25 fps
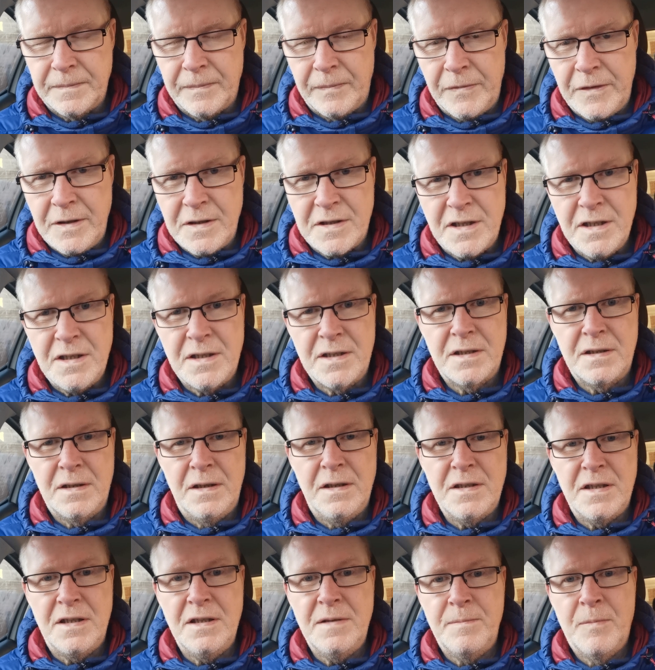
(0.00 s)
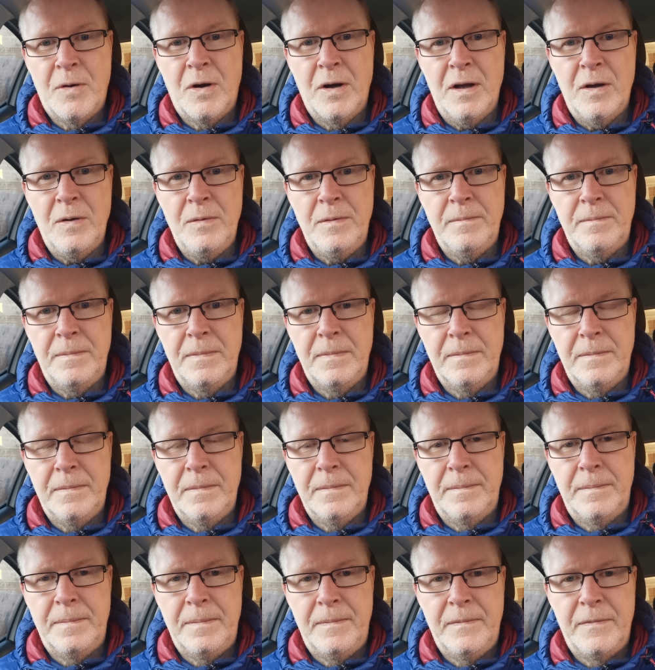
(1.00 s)
This is this is my own
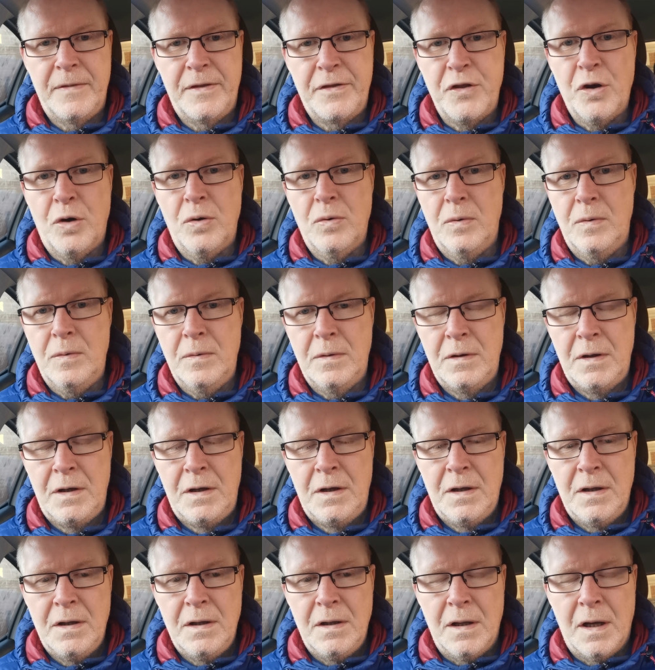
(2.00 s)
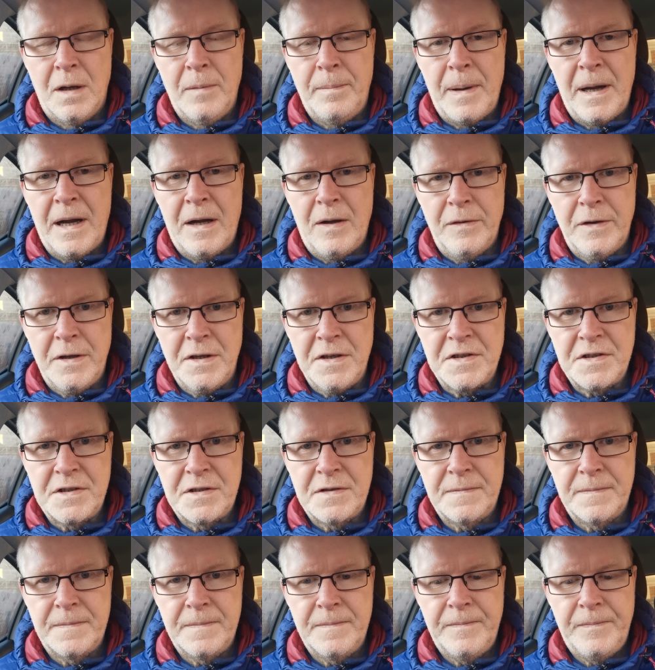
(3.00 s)
thought about
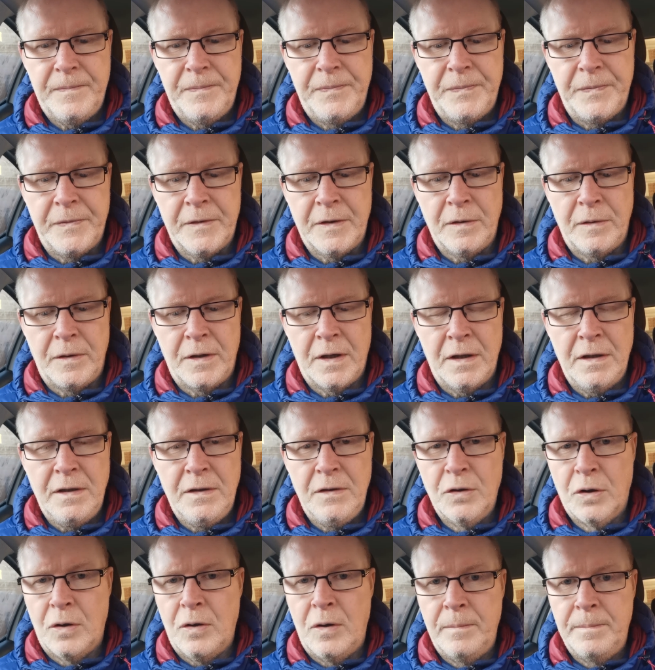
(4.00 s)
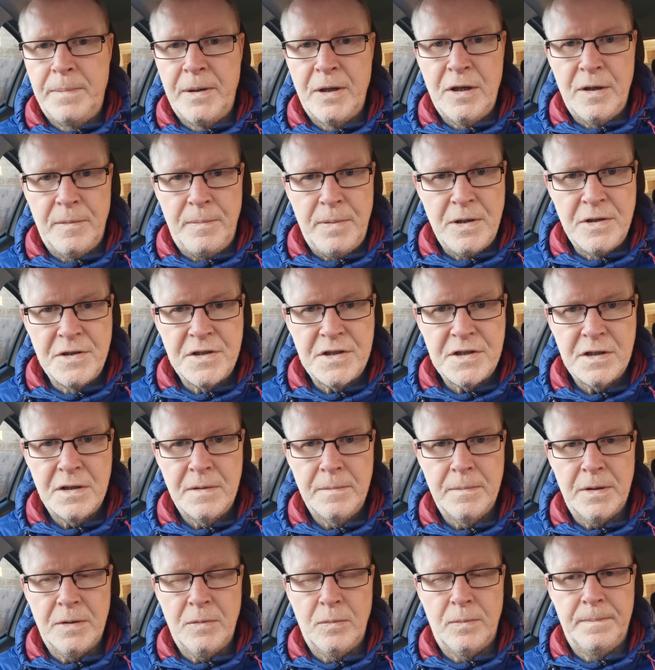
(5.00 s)
this. Okay, not on purpose,
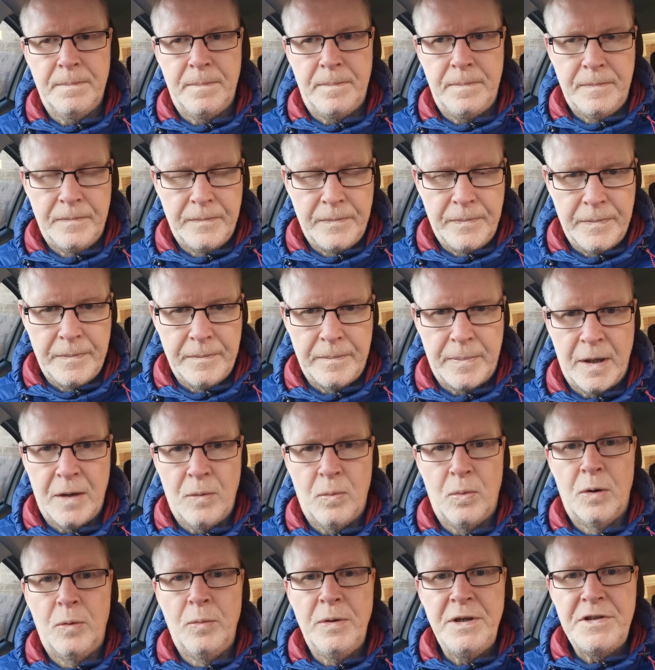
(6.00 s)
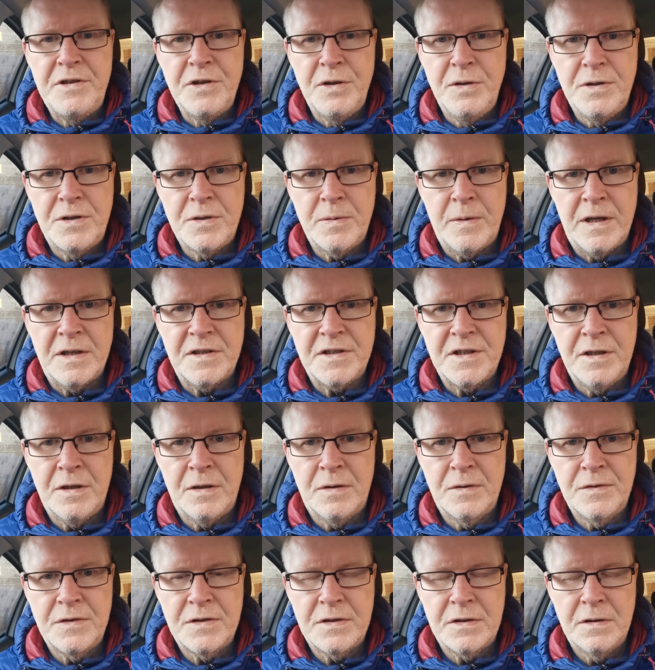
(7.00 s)
but by what we do to
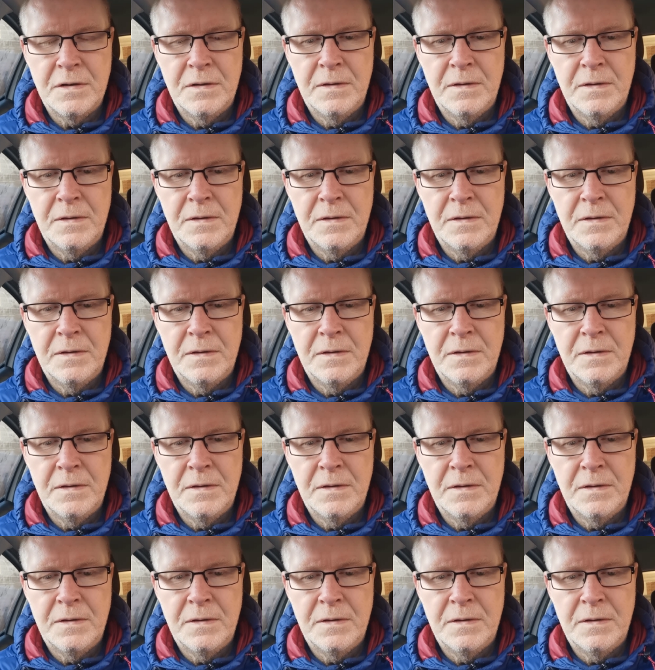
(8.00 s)
ourselves.